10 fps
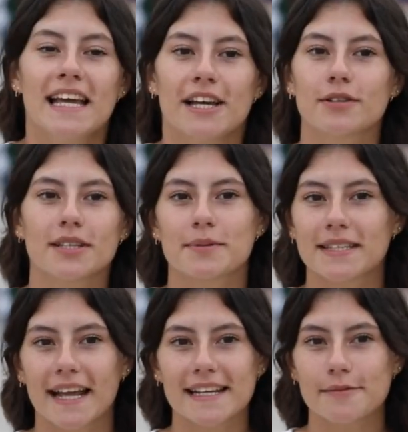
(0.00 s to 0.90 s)
It was
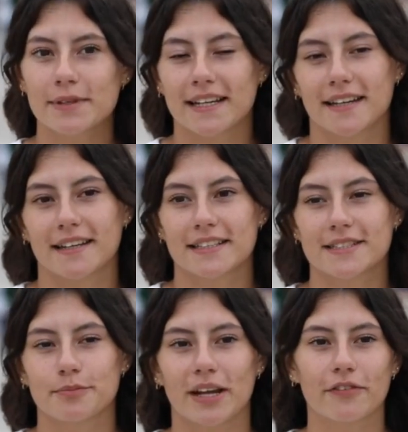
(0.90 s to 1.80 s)
upsetting
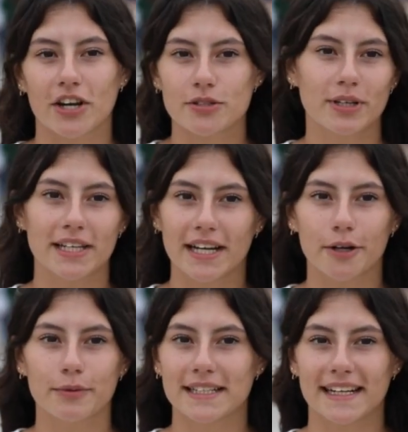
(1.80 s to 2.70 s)
because my freshman
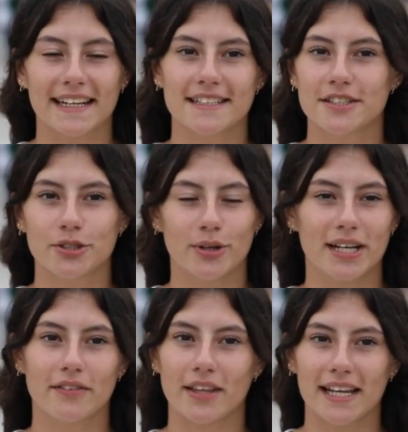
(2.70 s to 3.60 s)
year we didn't get to do
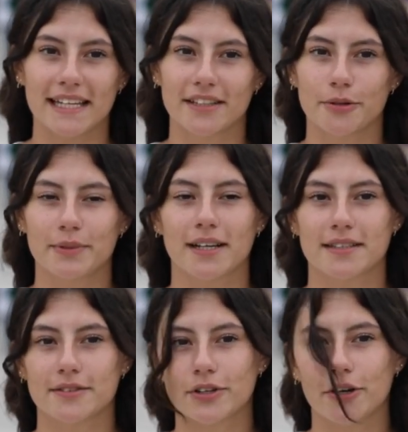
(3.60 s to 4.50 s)
any of that either
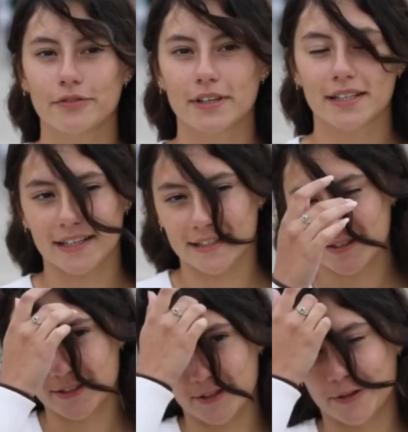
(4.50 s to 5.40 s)
because of COVID,
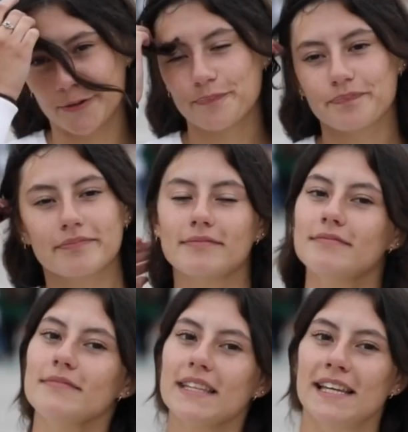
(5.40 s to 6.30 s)
and so
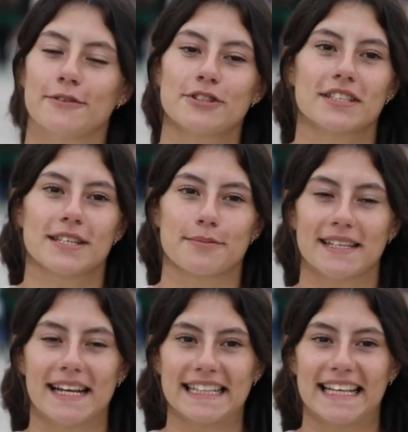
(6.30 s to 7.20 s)
it was just
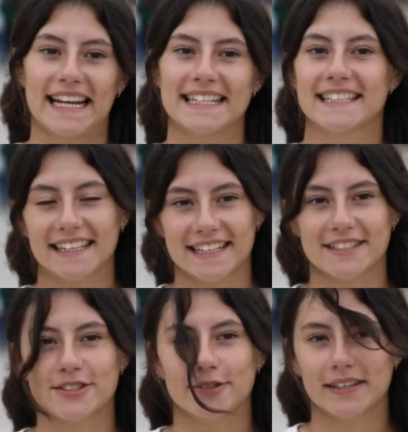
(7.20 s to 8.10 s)
upsetting that I didn't get
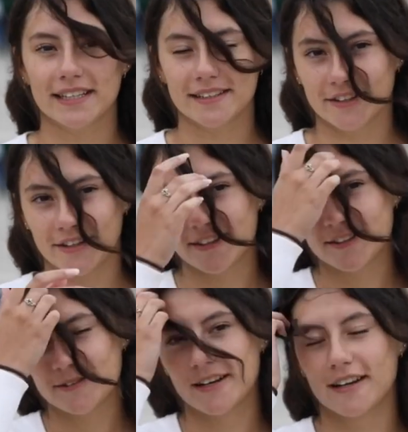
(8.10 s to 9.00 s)
to do it either
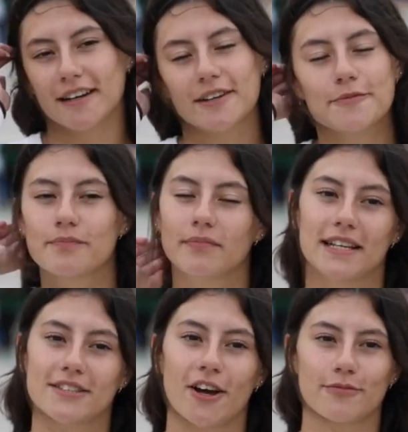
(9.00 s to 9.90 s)
uh,
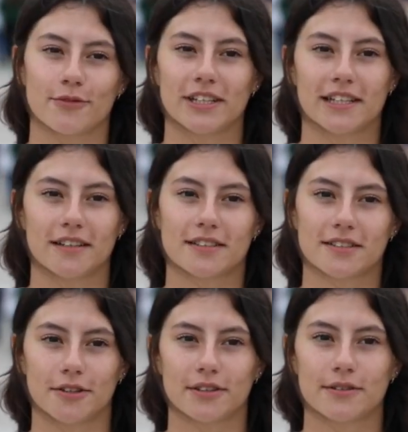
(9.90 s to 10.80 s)
my sophomore year.
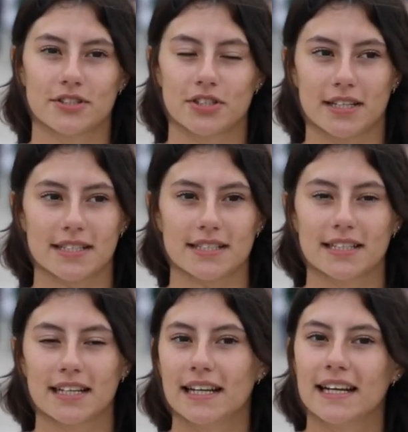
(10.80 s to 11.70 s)
So it was
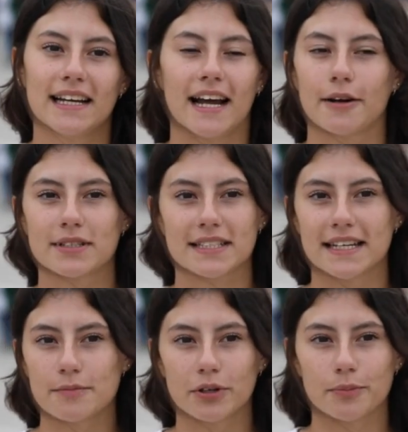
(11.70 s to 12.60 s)
just, I
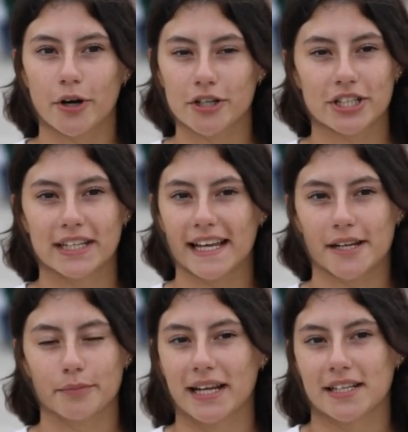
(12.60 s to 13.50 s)
wasn't able to march
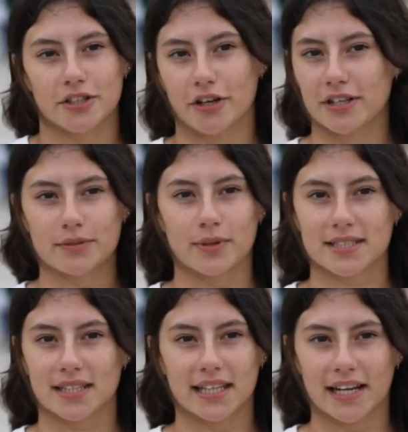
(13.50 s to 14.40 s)
again, my endurance
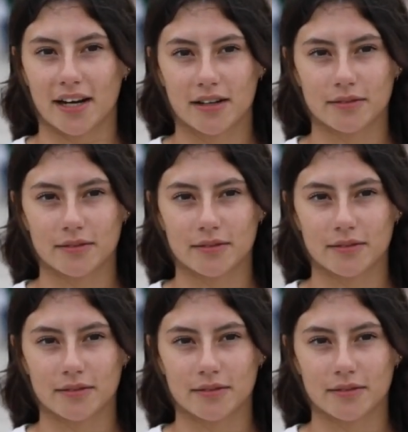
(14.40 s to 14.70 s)
wasn't there.